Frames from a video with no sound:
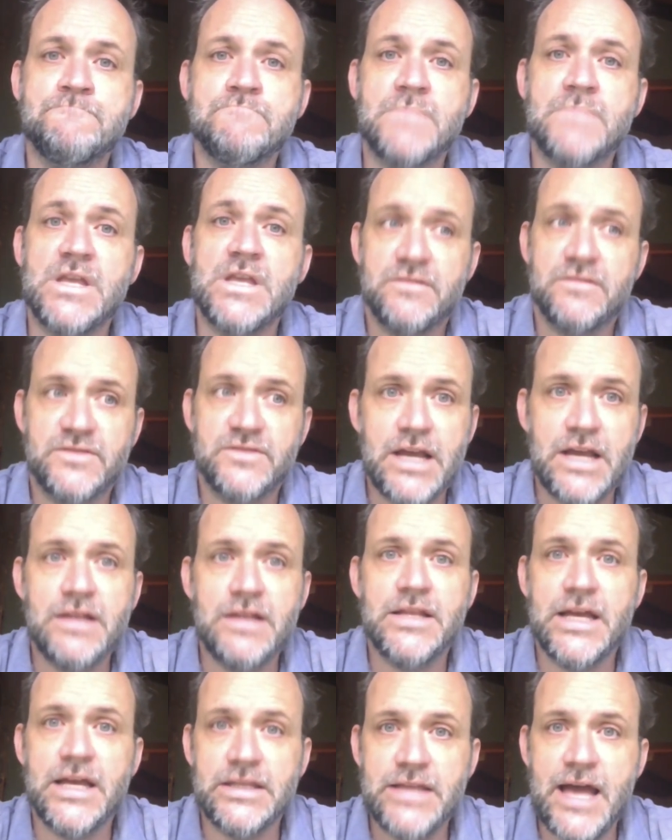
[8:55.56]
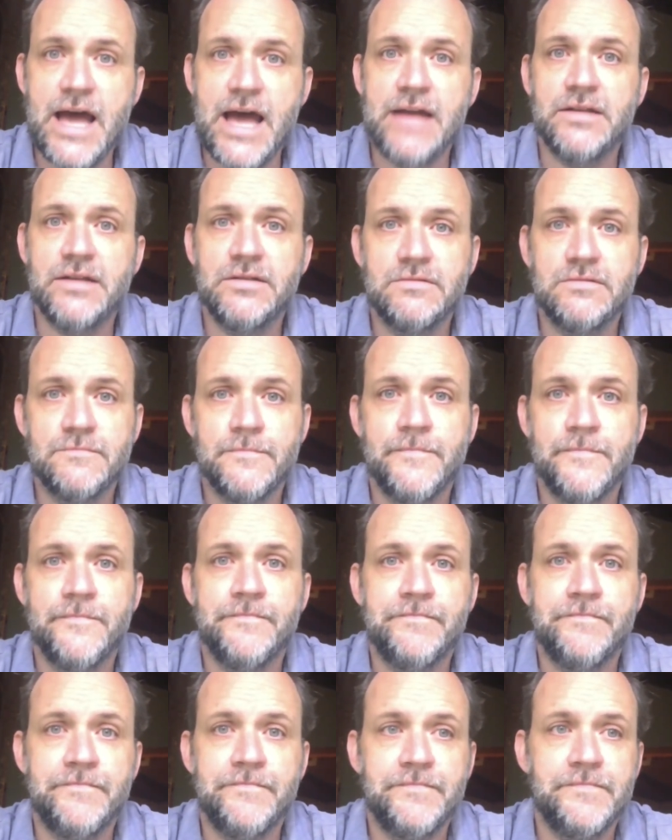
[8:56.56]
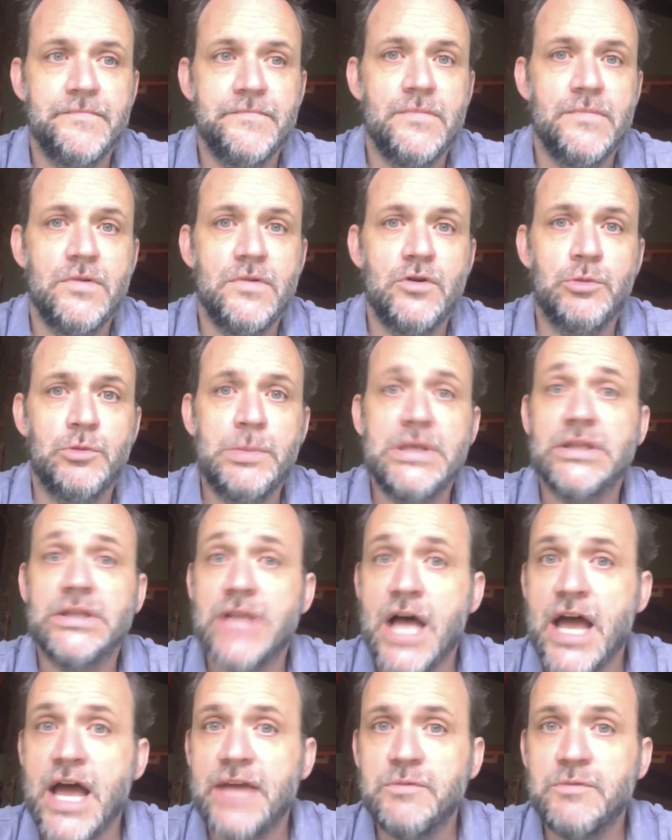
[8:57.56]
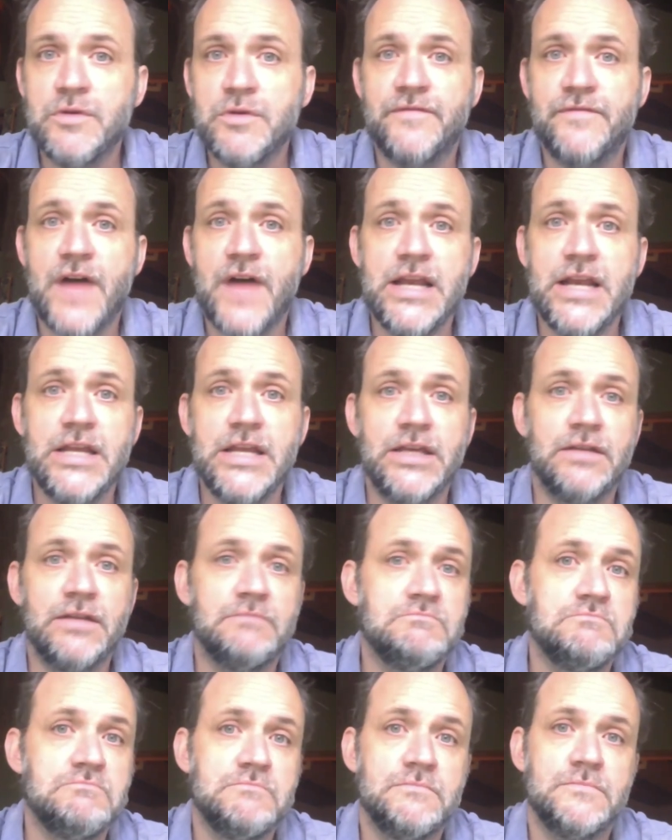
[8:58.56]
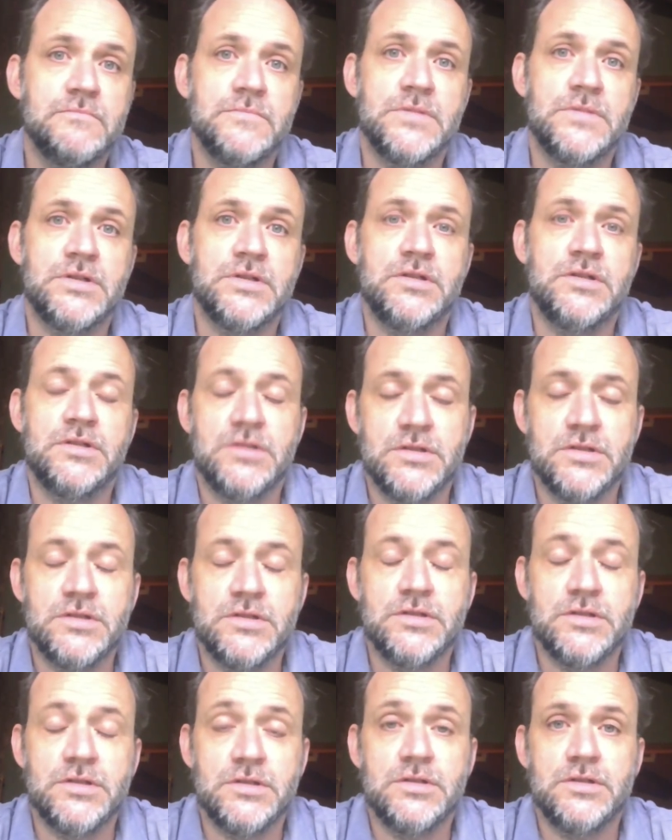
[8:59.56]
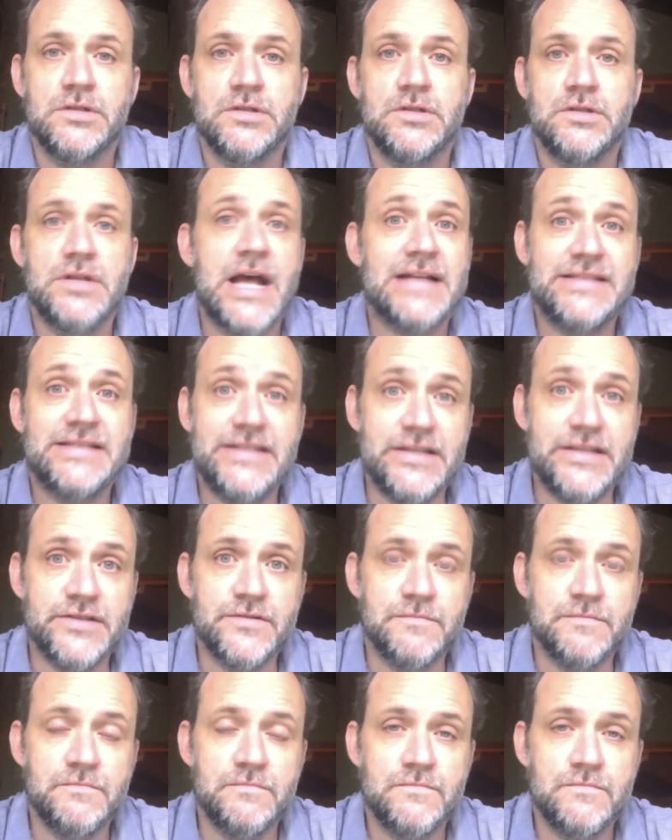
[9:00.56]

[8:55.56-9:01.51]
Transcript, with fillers: It'll sound like that. It'll be aligned with fighting Nazism